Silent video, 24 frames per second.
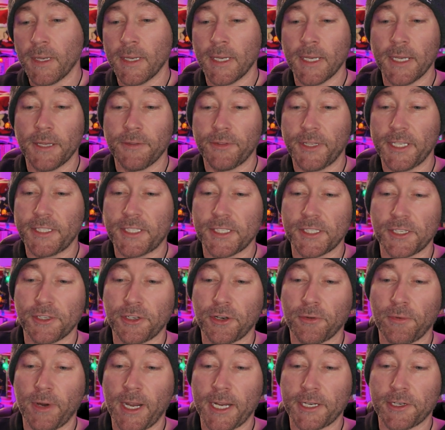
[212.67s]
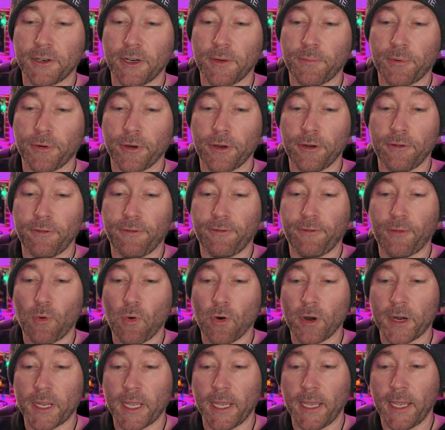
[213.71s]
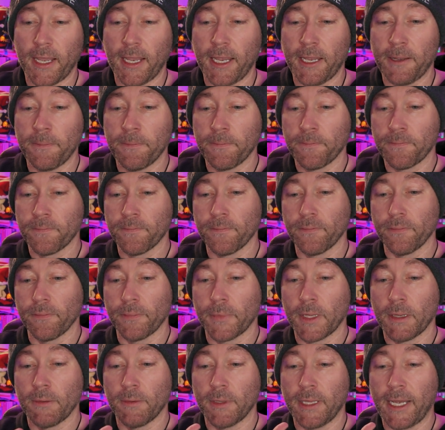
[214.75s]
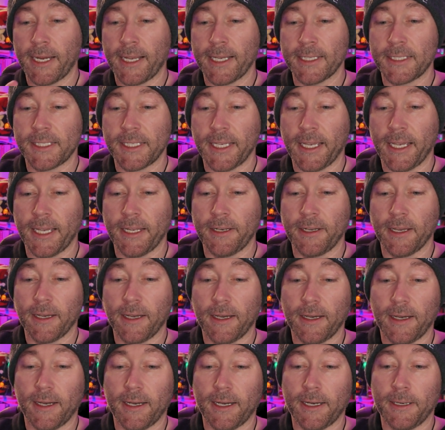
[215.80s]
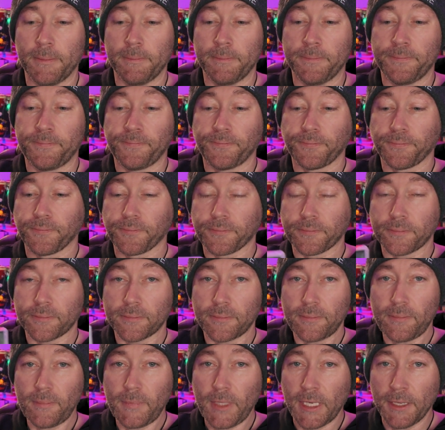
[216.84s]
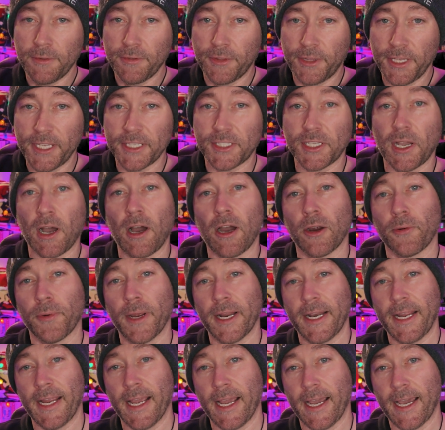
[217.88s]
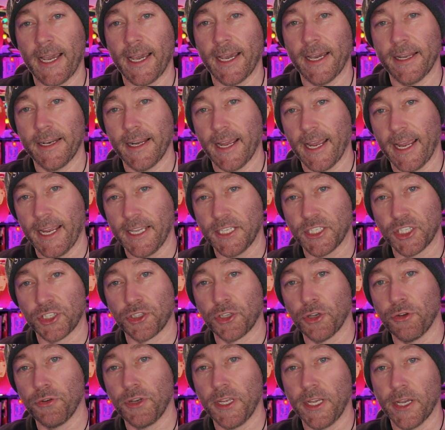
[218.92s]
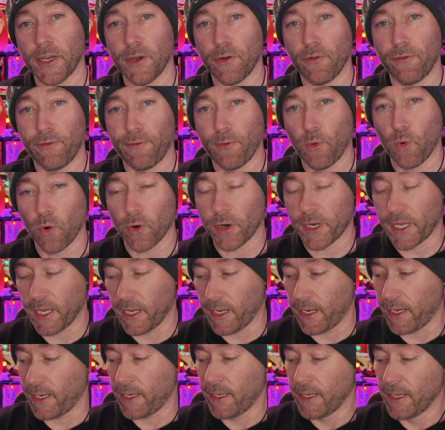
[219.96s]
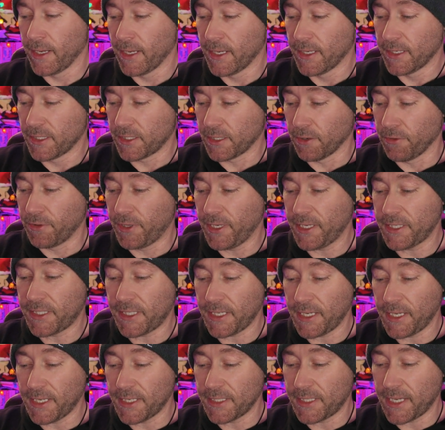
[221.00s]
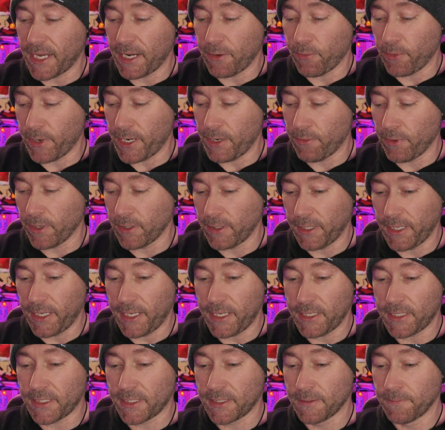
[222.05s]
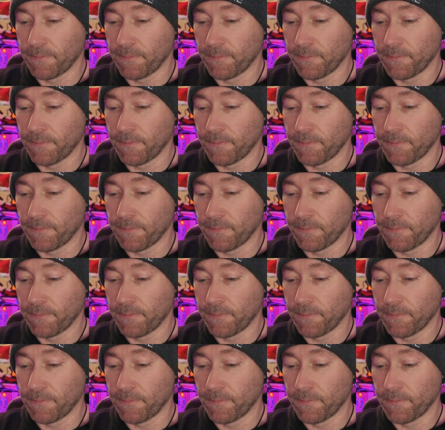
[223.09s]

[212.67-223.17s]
This is a director-approved 4K. Like I said, this already had a studio 4K. So this is a re-release